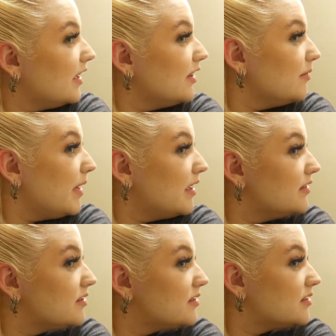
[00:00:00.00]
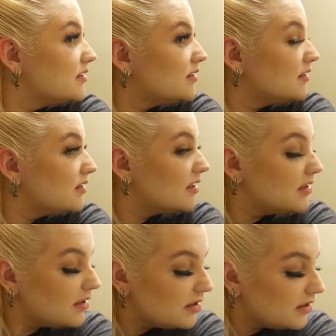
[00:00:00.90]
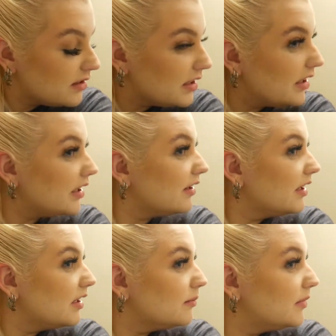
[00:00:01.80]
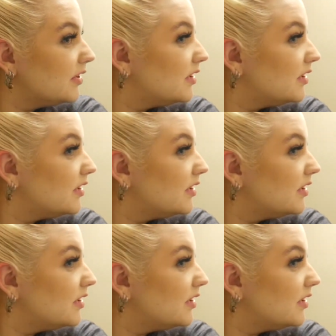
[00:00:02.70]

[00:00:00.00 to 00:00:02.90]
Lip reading: yellow mess. Yet here I am.